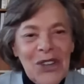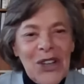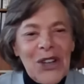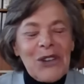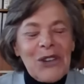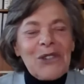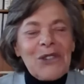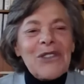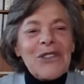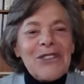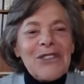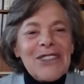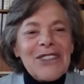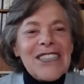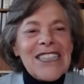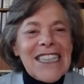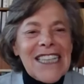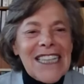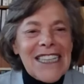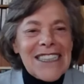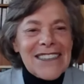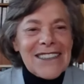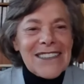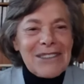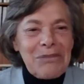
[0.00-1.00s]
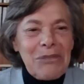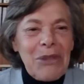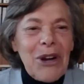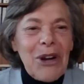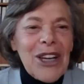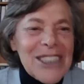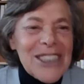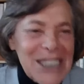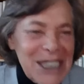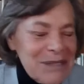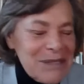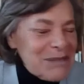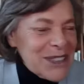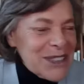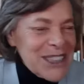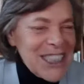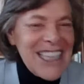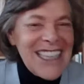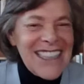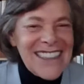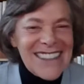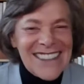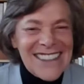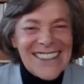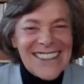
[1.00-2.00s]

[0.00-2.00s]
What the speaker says: you got the Simpsons, which is